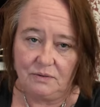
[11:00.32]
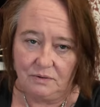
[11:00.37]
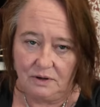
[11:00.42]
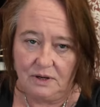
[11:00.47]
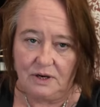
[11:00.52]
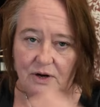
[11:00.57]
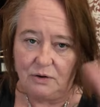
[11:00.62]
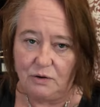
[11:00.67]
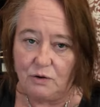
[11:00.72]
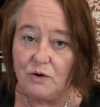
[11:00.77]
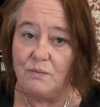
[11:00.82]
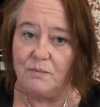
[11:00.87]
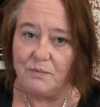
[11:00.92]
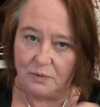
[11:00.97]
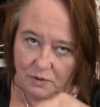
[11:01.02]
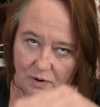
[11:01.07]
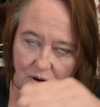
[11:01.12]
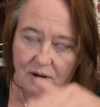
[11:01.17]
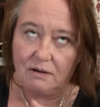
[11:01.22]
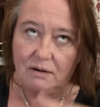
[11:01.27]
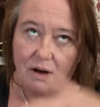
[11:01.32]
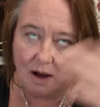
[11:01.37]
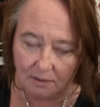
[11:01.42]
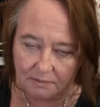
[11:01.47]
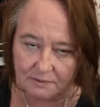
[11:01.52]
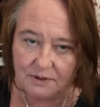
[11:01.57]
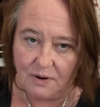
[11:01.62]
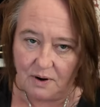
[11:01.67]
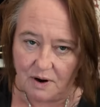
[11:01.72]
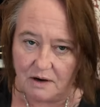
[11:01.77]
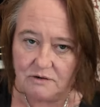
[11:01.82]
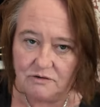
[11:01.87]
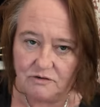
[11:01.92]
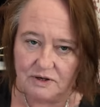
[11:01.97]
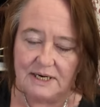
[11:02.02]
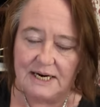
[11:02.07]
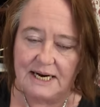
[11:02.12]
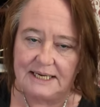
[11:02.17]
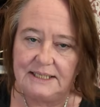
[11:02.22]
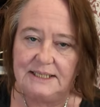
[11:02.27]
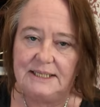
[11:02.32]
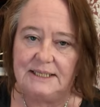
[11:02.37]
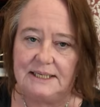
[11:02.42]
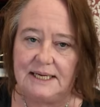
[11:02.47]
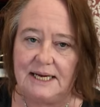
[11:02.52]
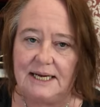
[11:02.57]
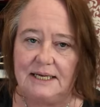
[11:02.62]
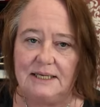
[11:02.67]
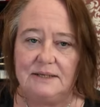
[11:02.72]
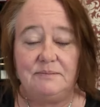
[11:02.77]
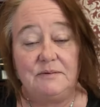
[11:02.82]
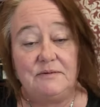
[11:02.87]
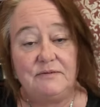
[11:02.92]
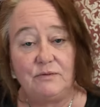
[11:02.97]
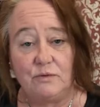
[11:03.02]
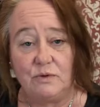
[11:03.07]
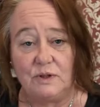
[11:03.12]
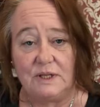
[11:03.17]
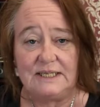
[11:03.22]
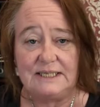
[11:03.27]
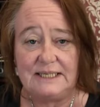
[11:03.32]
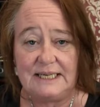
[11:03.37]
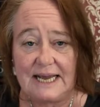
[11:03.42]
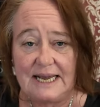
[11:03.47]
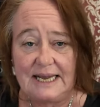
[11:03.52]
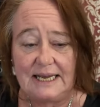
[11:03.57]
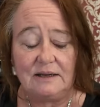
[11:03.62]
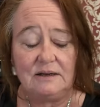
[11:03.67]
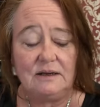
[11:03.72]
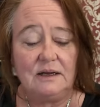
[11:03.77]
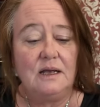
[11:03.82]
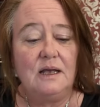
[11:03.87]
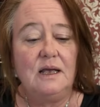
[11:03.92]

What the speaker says: You know, you can book up to 180 days before the date.